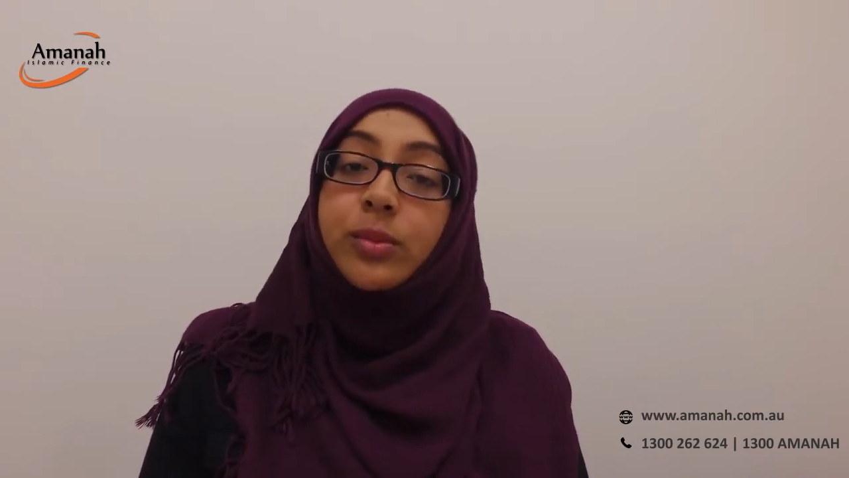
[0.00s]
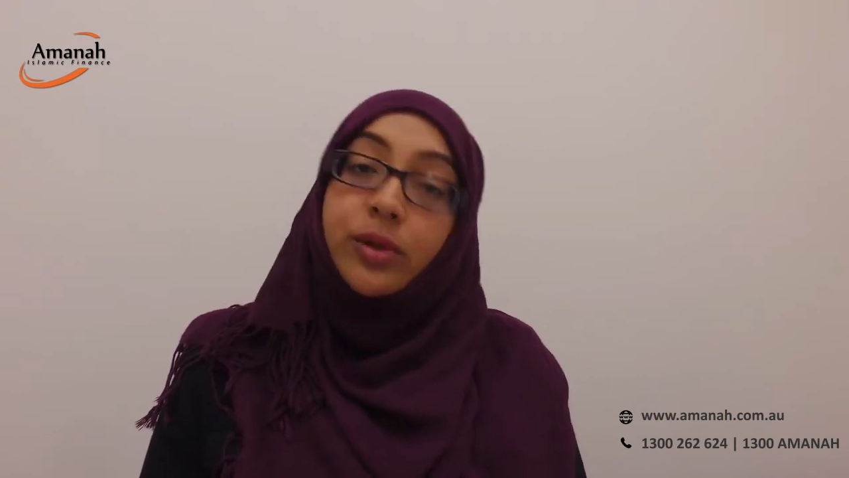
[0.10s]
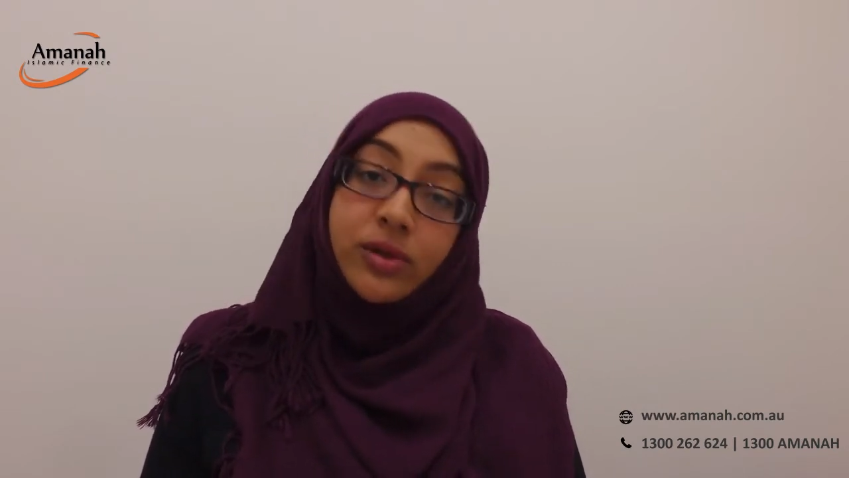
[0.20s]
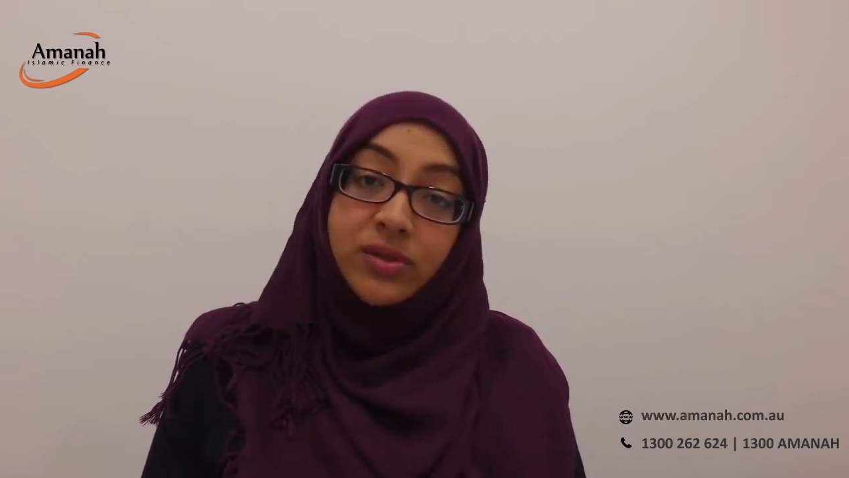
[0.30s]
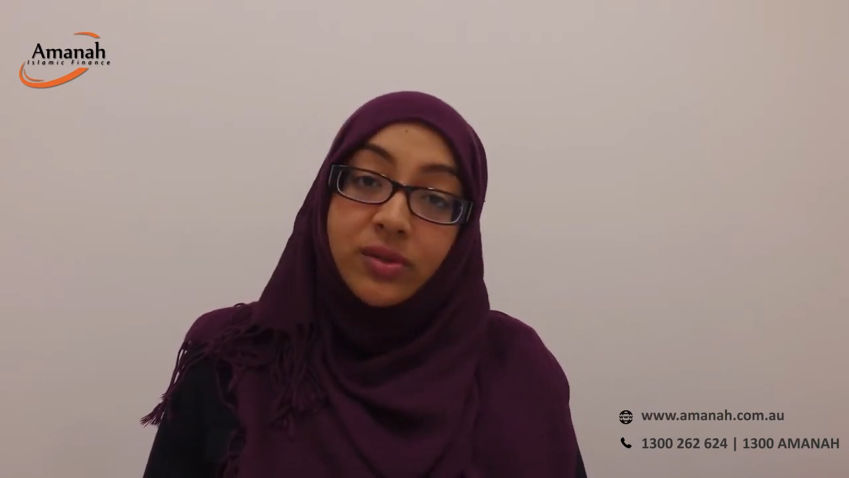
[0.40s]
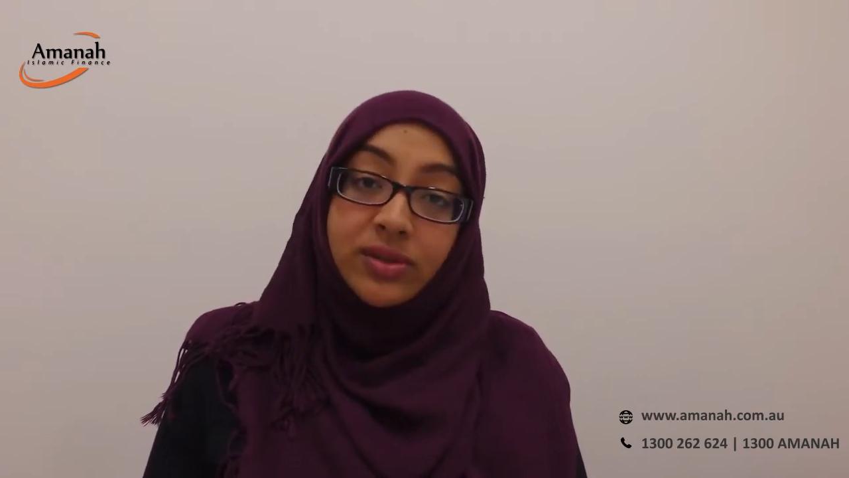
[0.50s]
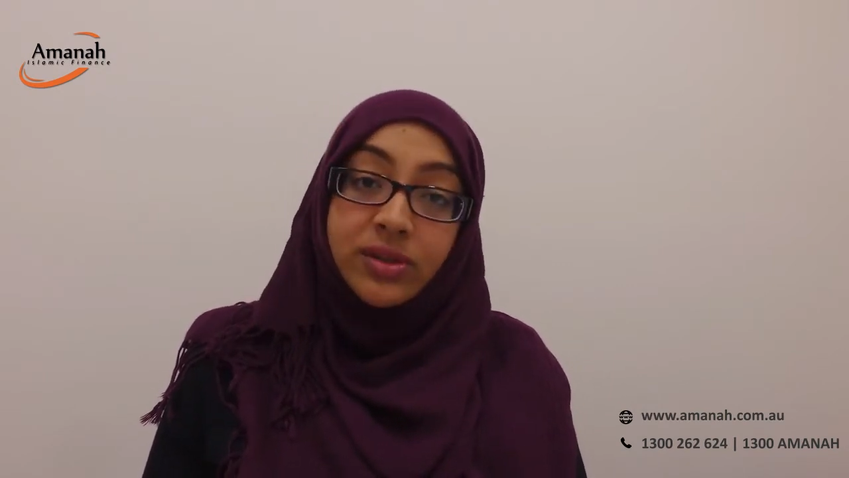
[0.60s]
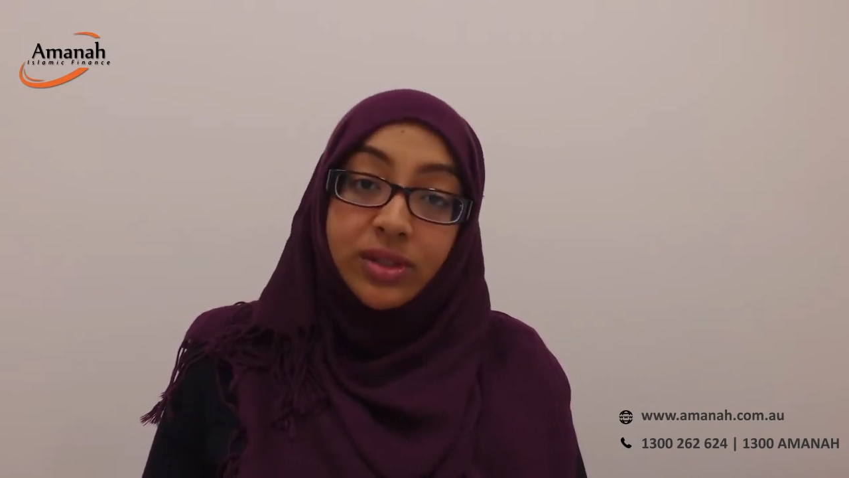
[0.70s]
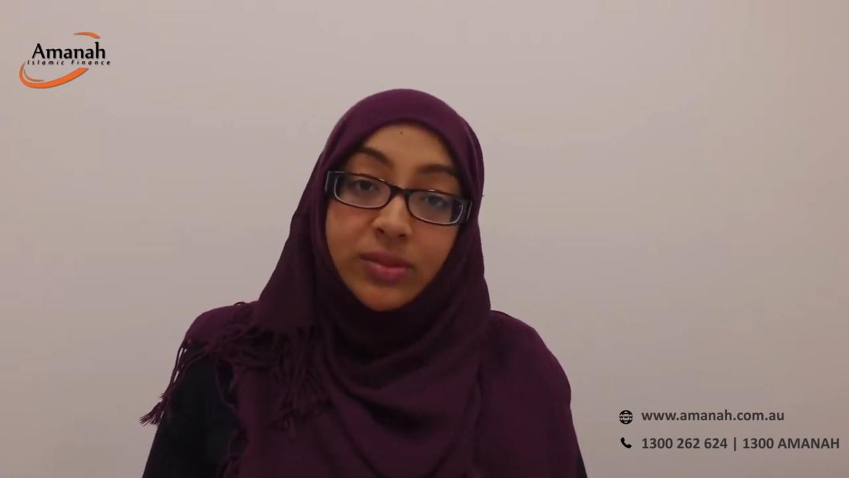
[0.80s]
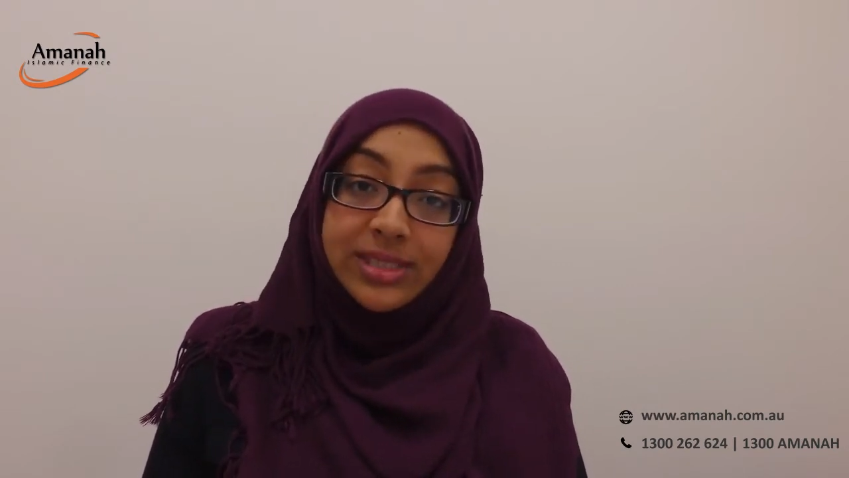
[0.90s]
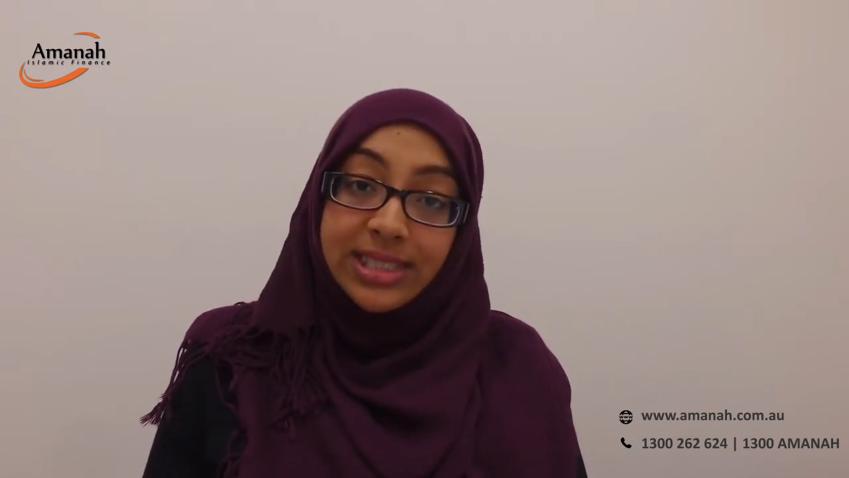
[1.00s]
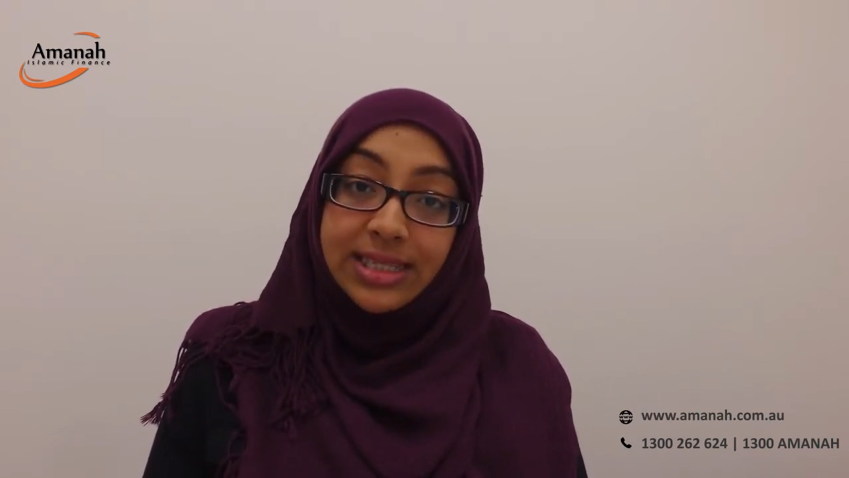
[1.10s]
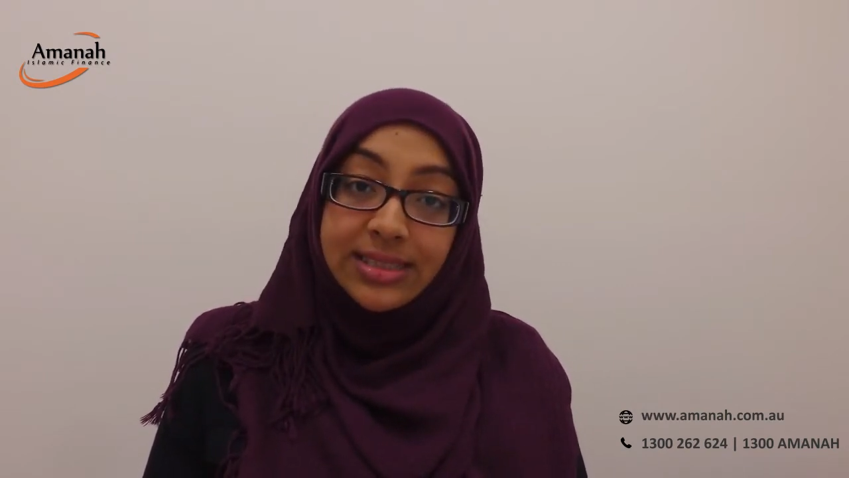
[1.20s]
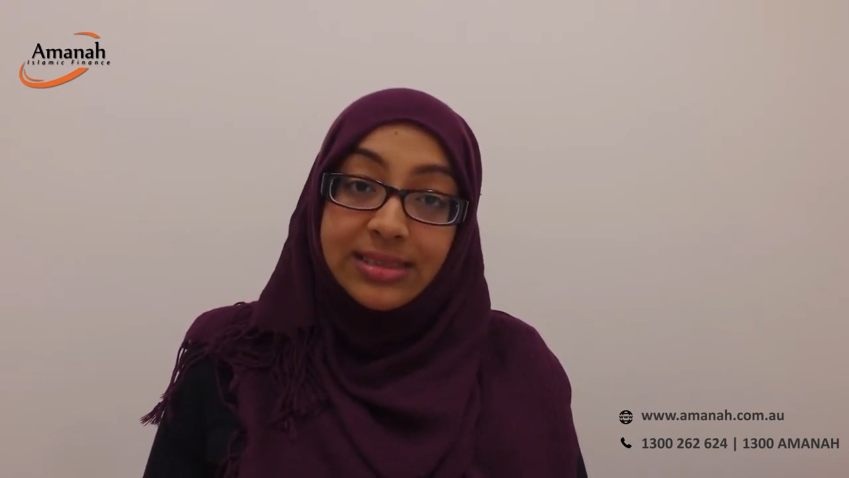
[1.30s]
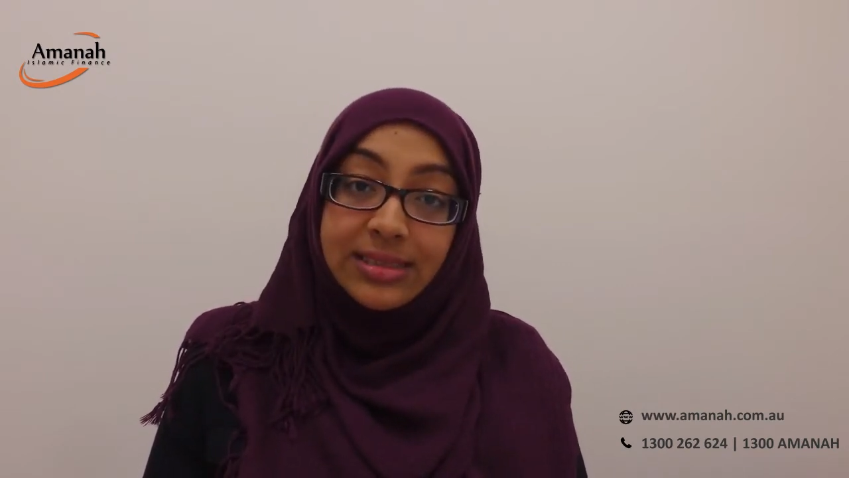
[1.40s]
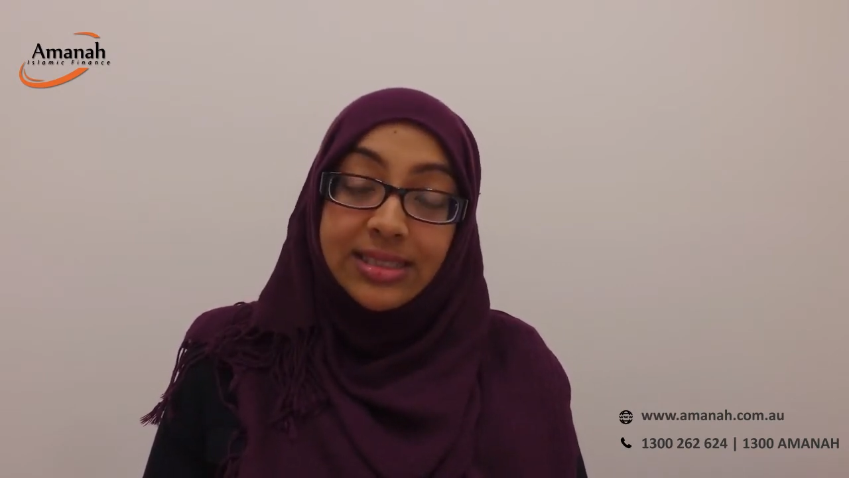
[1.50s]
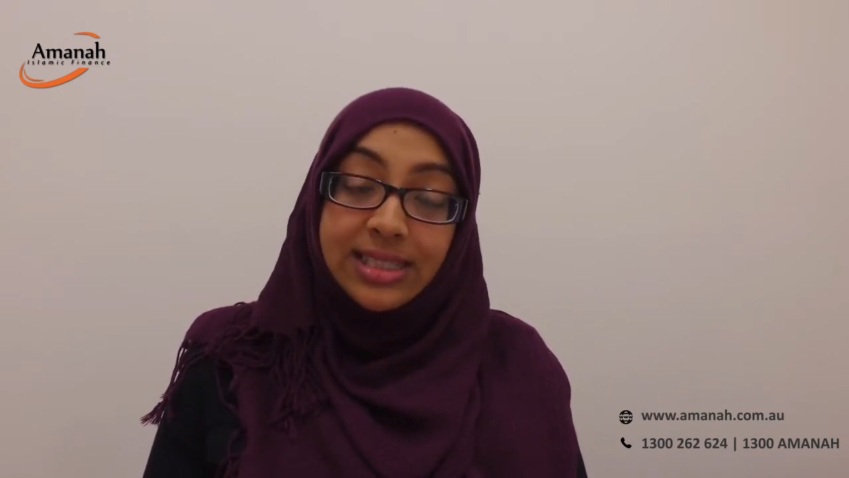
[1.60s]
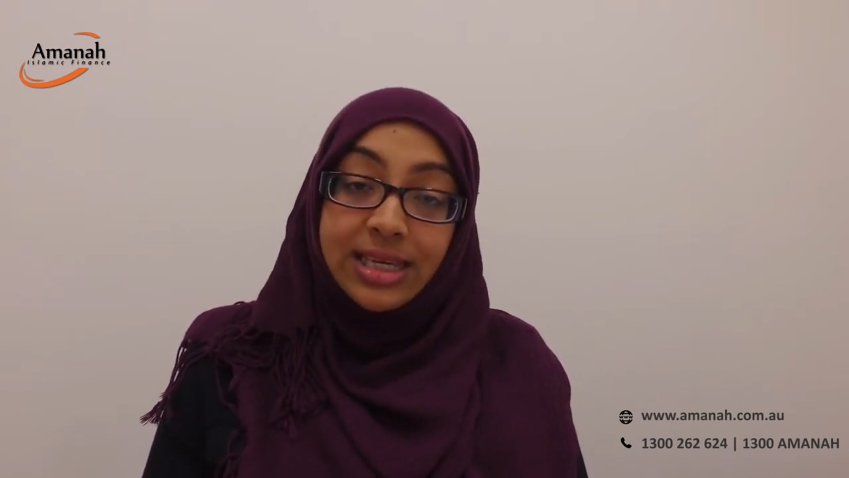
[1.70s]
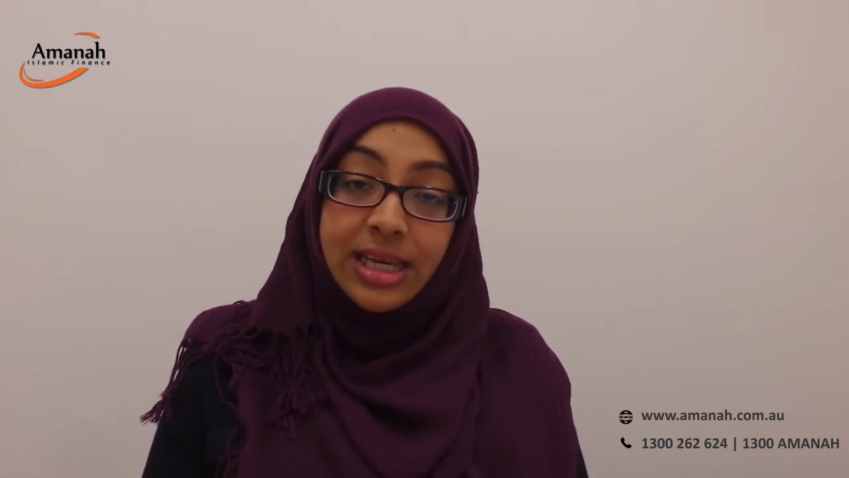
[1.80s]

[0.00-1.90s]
personal circumstances